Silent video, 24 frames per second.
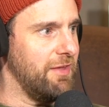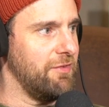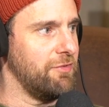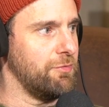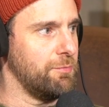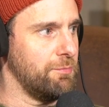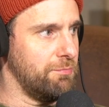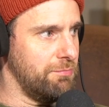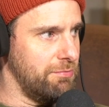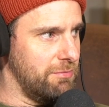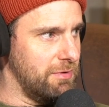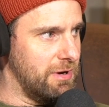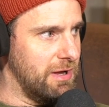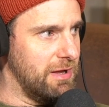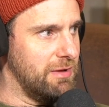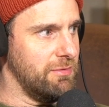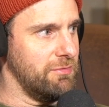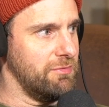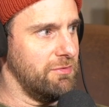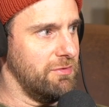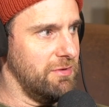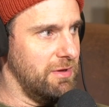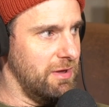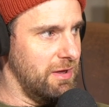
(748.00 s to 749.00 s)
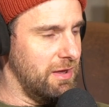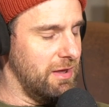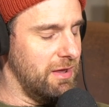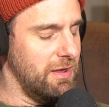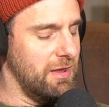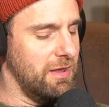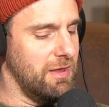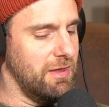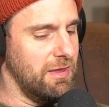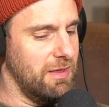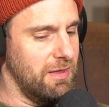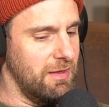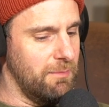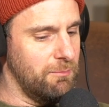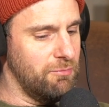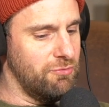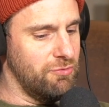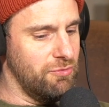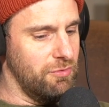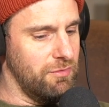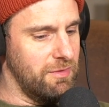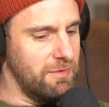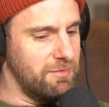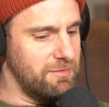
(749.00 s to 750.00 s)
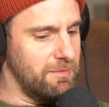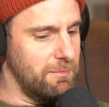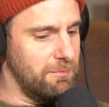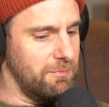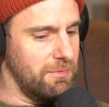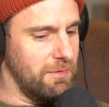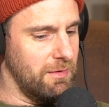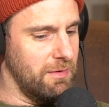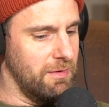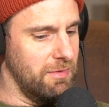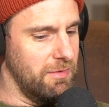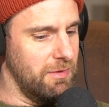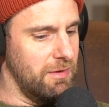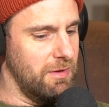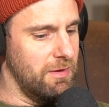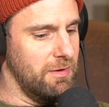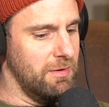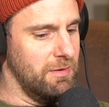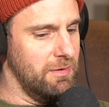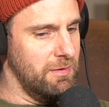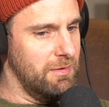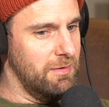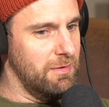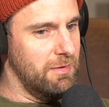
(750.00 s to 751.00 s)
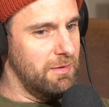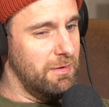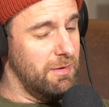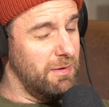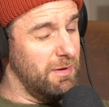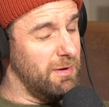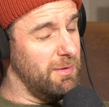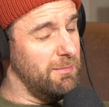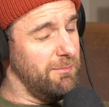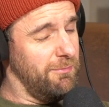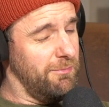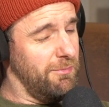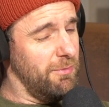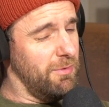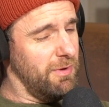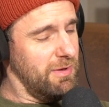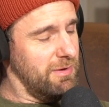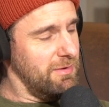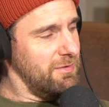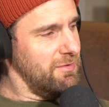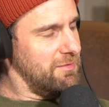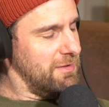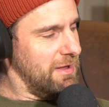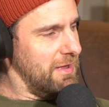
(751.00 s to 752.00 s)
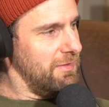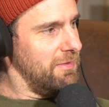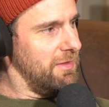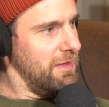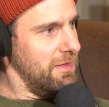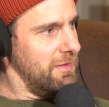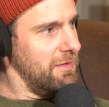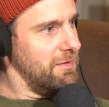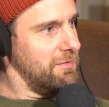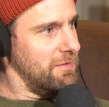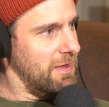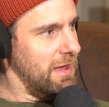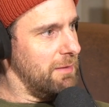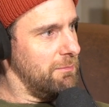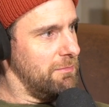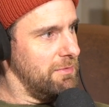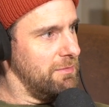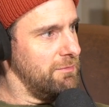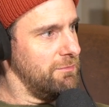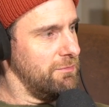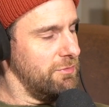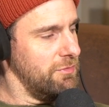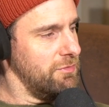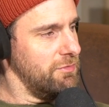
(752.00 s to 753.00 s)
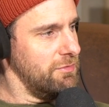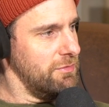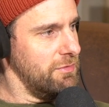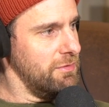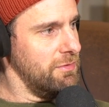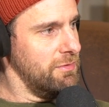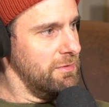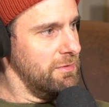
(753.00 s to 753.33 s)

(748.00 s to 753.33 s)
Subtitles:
as pronounced. Yeah. I'm sure there's something that I don't fully understand there that's happening for sure.